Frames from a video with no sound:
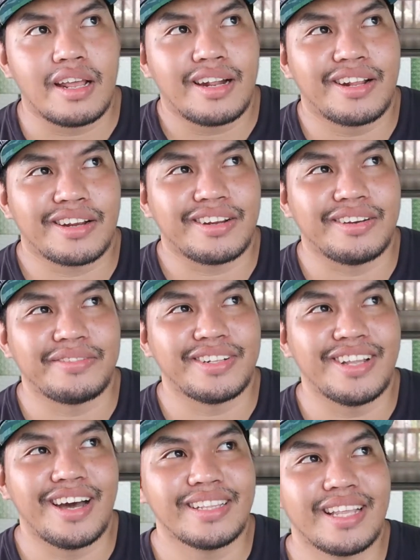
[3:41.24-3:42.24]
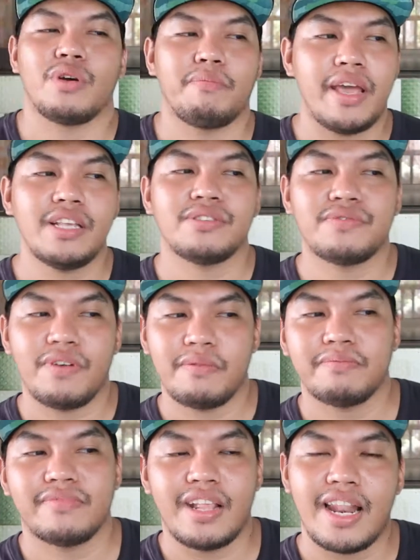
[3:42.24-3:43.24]
did I learn with Dot so based
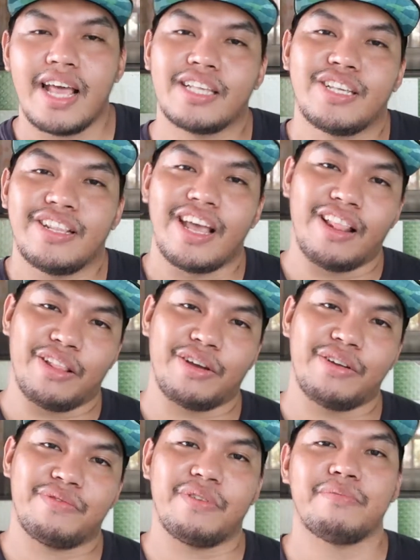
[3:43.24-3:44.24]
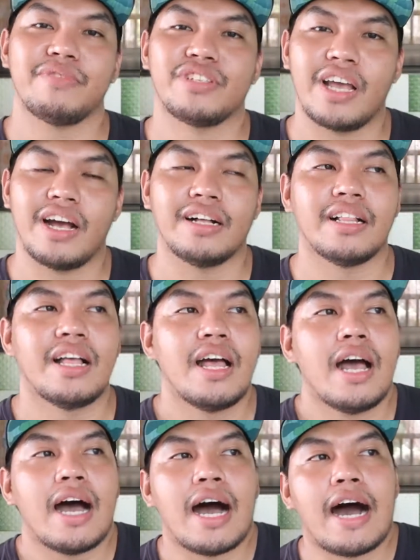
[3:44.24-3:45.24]
from the lesson I learned from Michelle
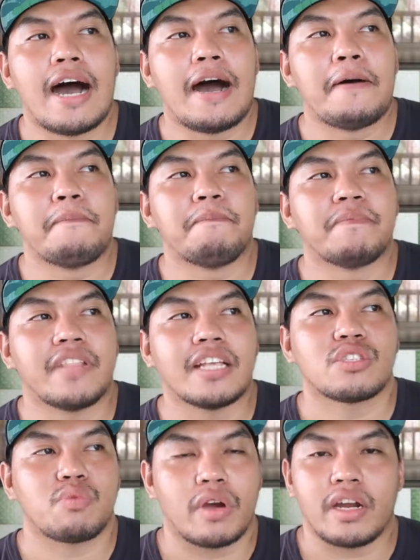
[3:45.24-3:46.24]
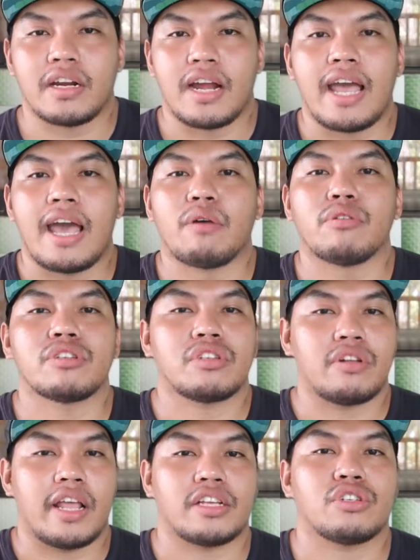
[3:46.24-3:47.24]
um, that's where I, I
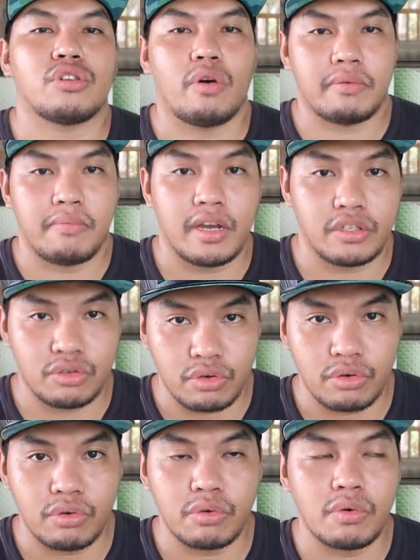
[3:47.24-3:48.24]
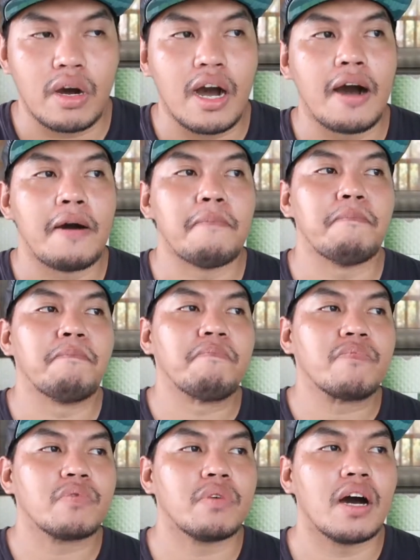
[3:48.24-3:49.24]
was like showing my true um,
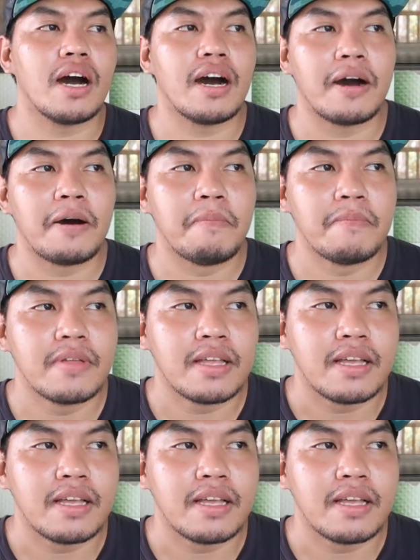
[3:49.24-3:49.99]
uh,